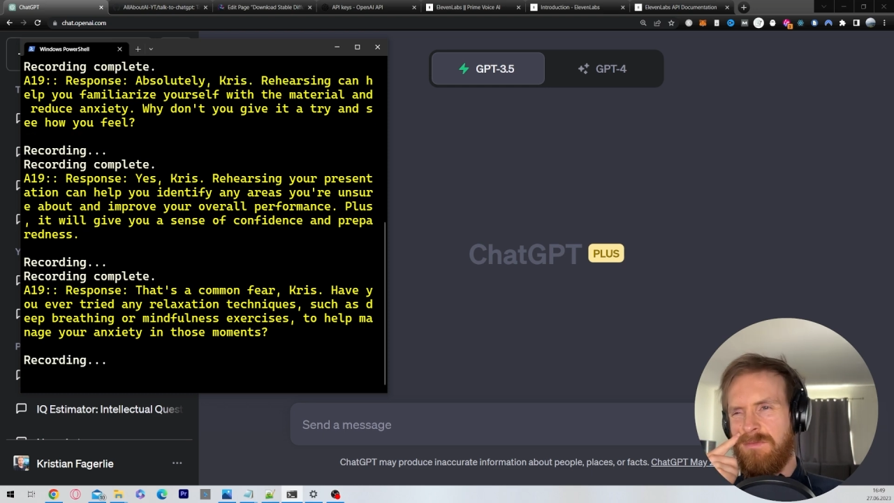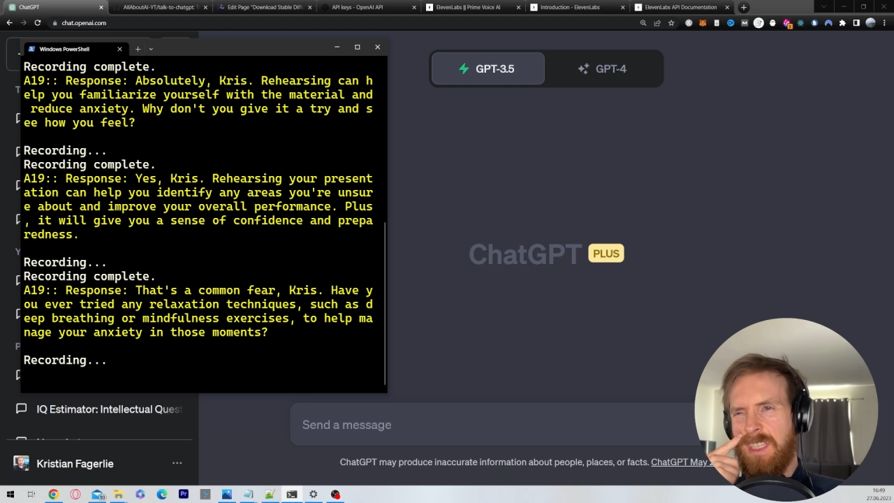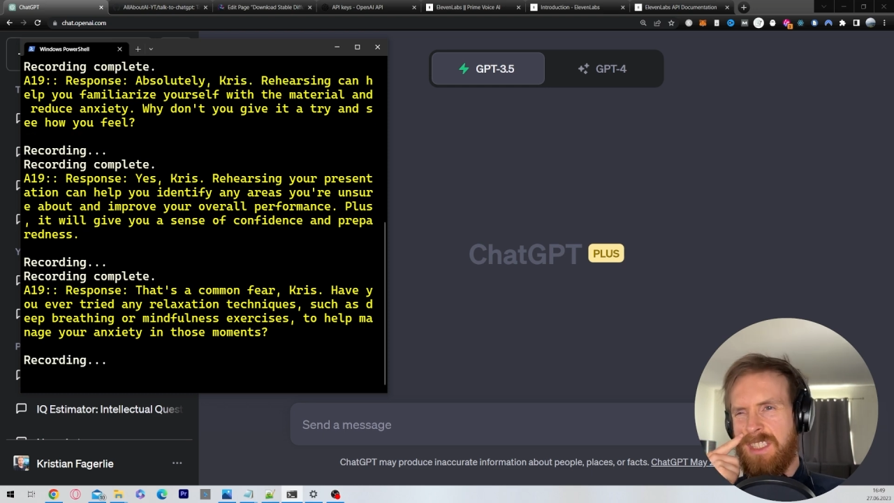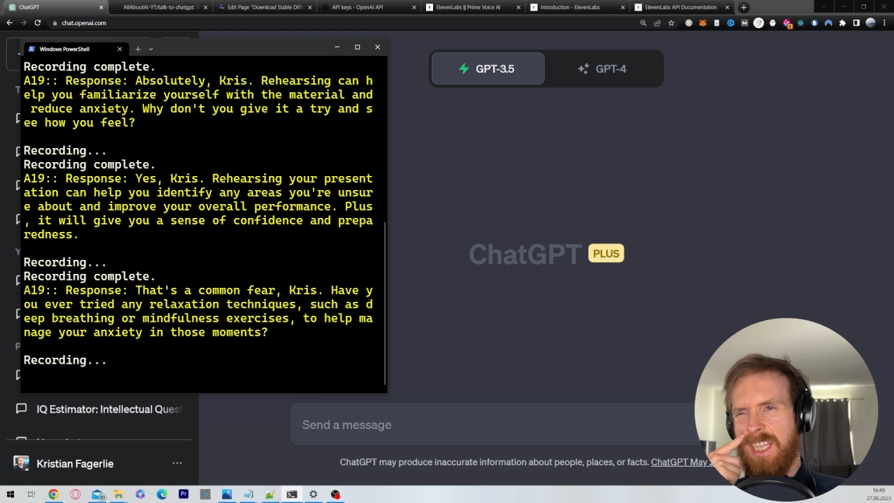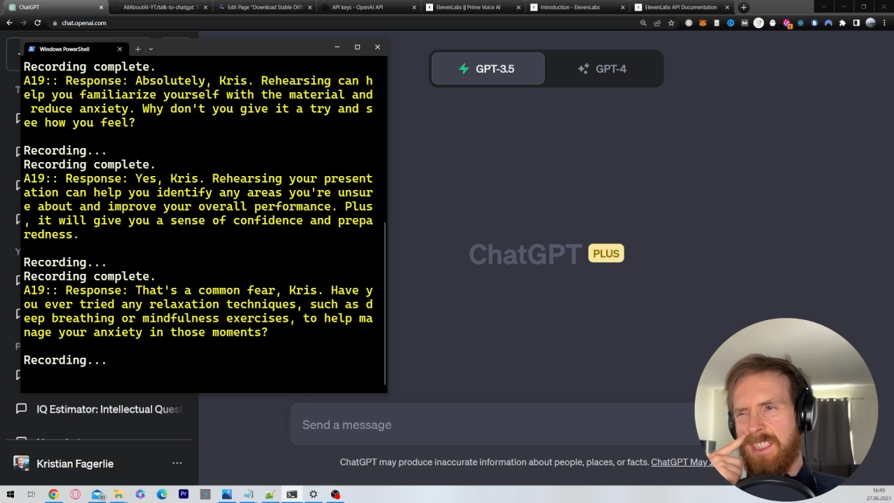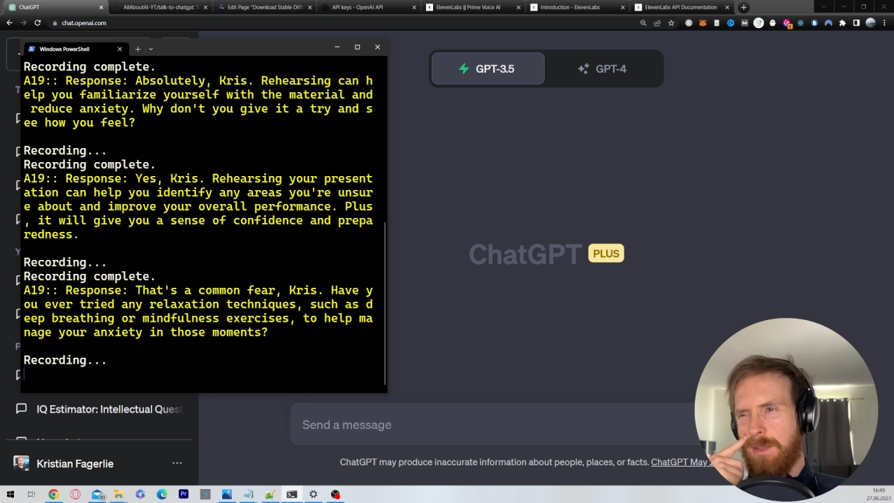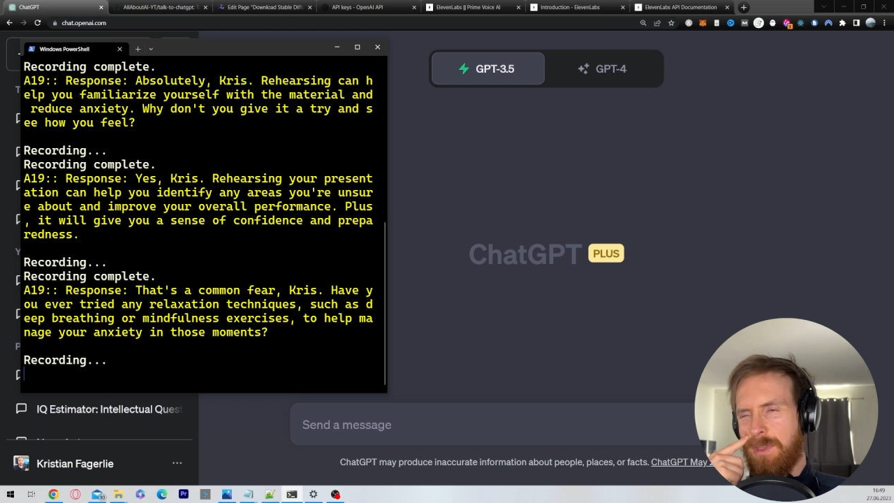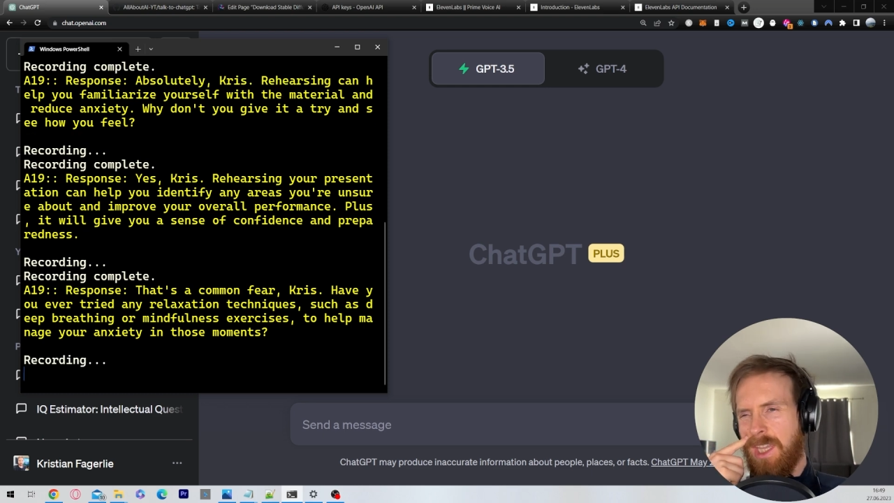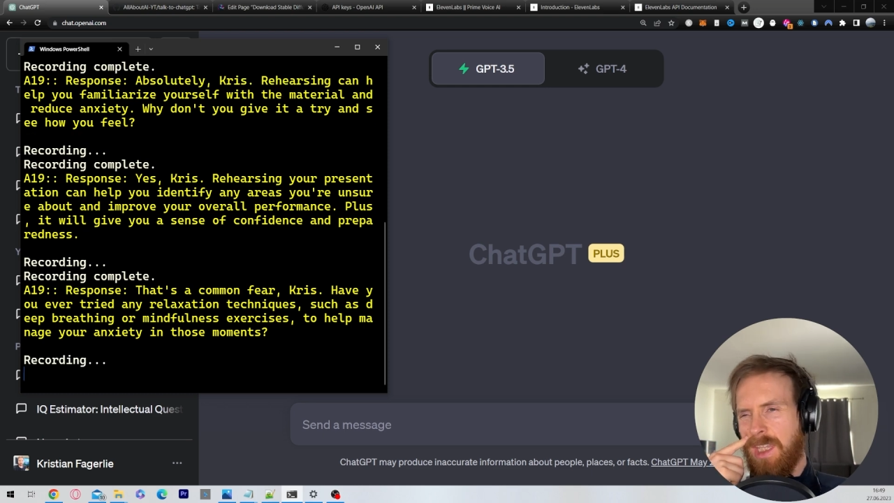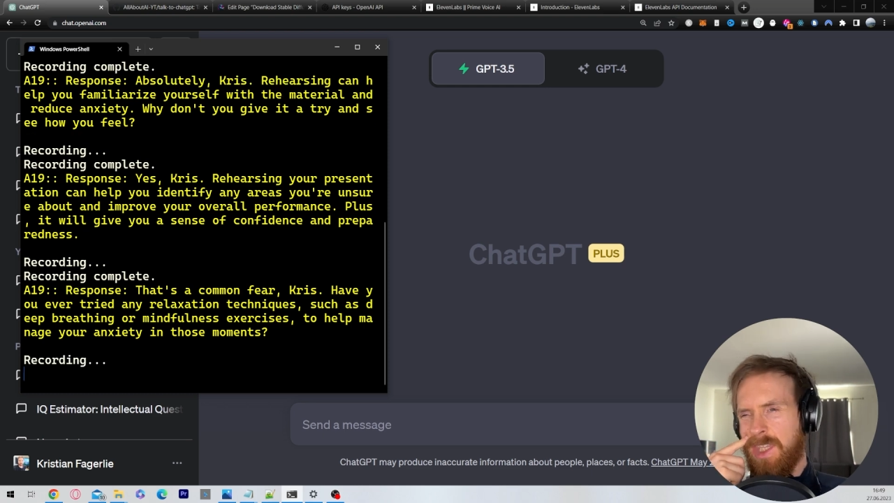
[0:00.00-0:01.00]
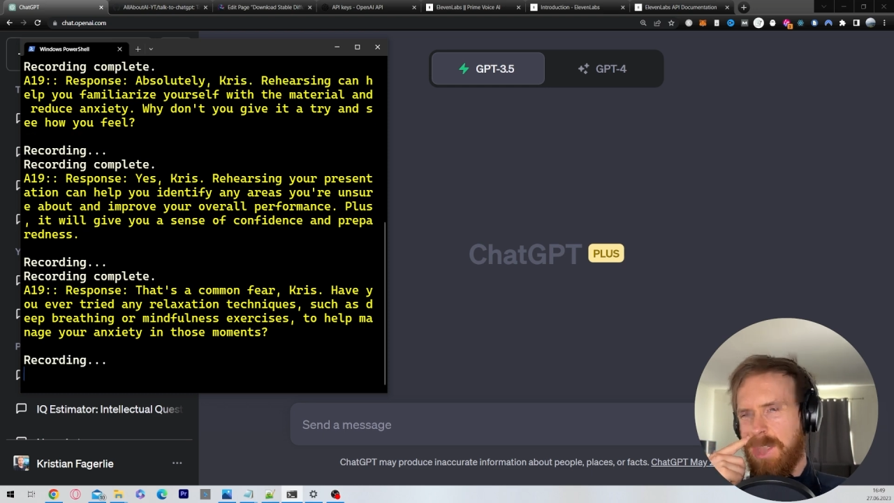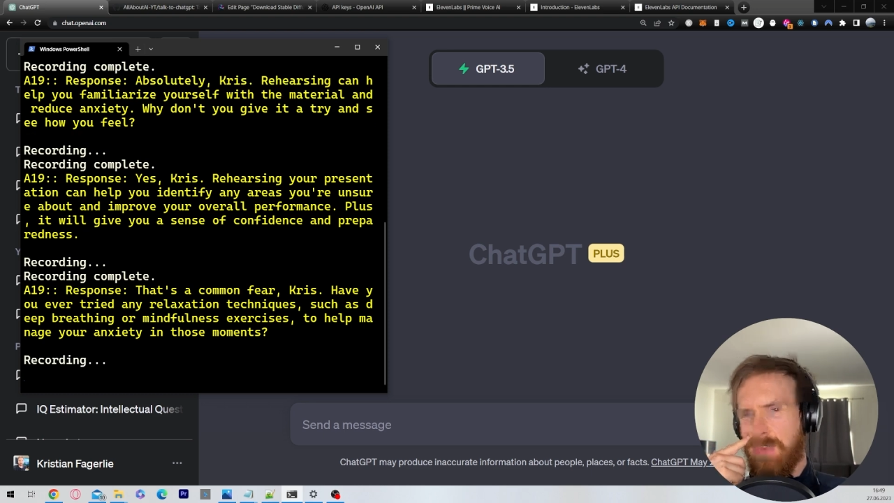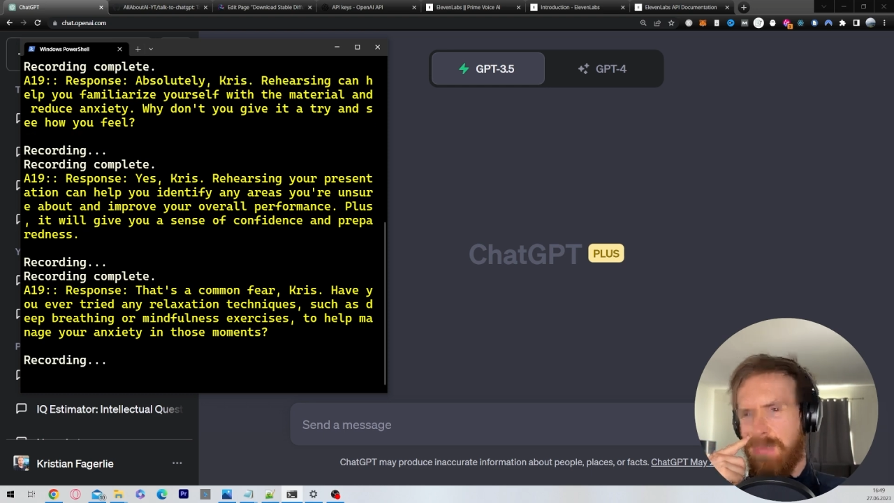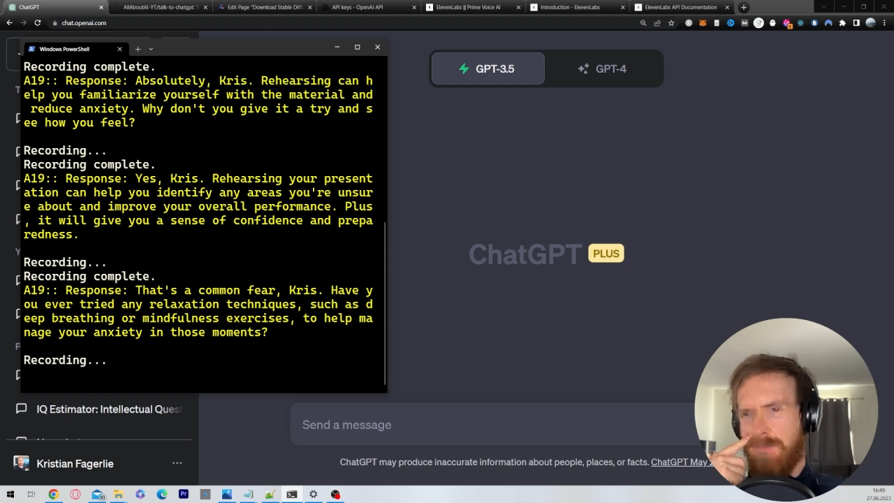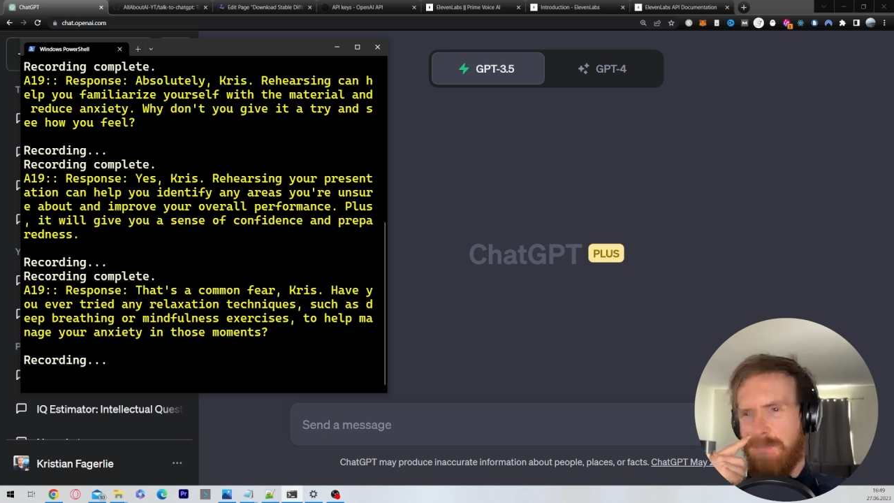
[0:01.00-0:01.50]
Is that something I should